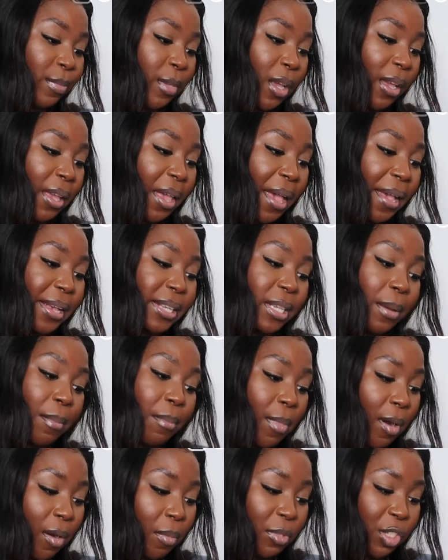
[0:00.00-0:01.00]
okay, it's a
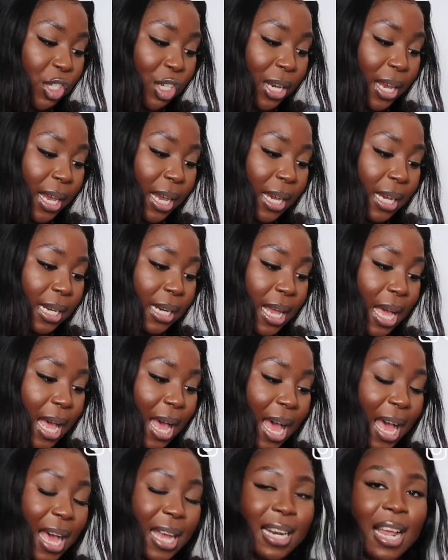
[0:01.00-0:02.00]
mom jean,
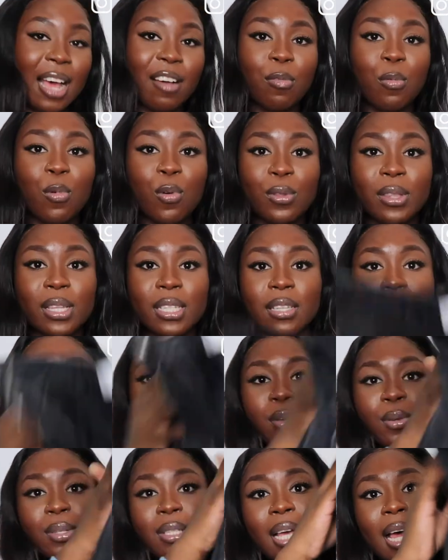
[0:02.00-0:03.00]
and I've worn this a few